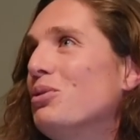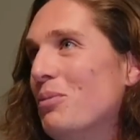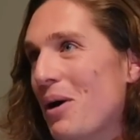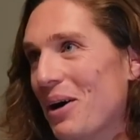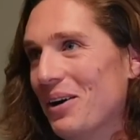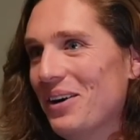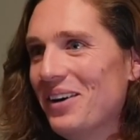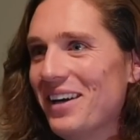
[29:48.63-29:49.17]

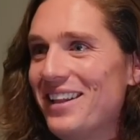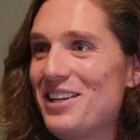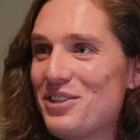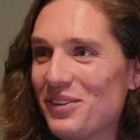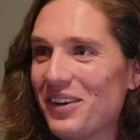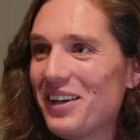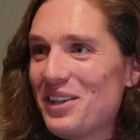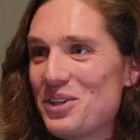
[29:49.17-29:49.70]
tomorrow. Like, right.
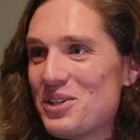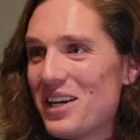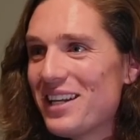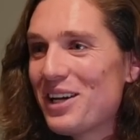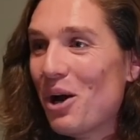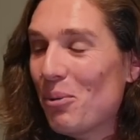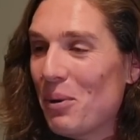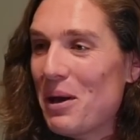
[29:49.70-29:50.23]
So you just get
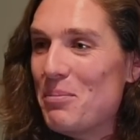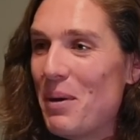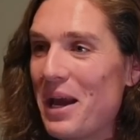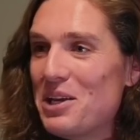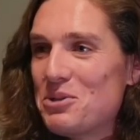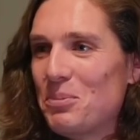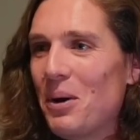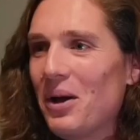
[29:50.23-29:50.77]
to right. go play
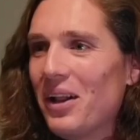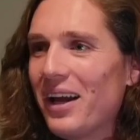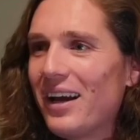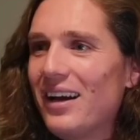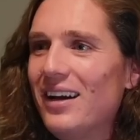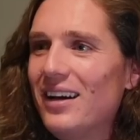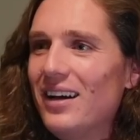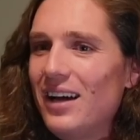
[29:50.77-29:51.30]
baseball. Like
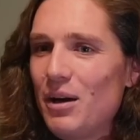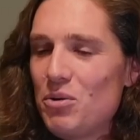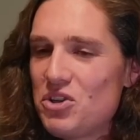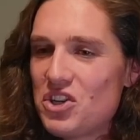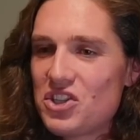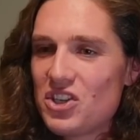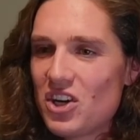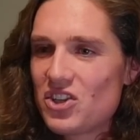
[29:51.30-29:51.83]
right. it was
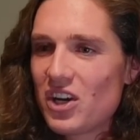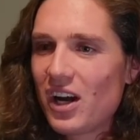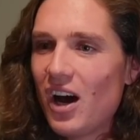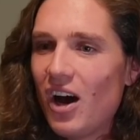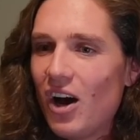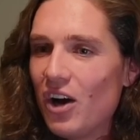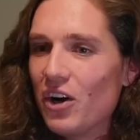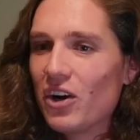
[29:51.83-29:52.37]
just such like a
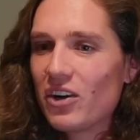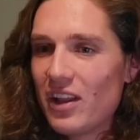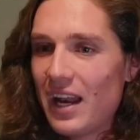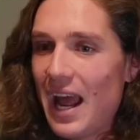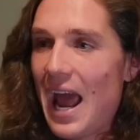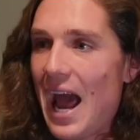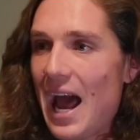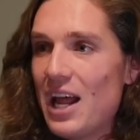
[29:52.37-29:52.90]
hunger that
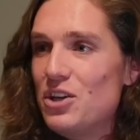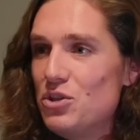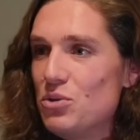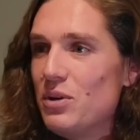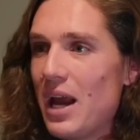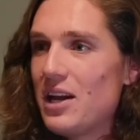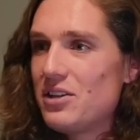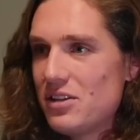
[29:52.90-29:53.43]
I had to
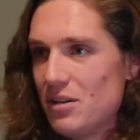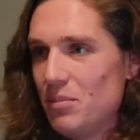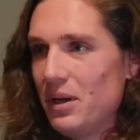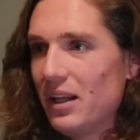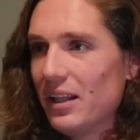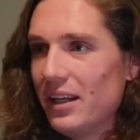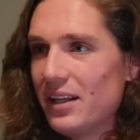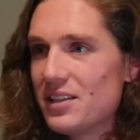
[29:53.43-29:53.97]
get to the
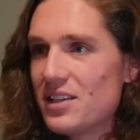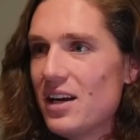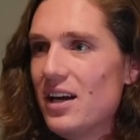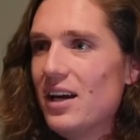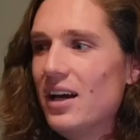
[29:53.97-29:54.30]
big leagues.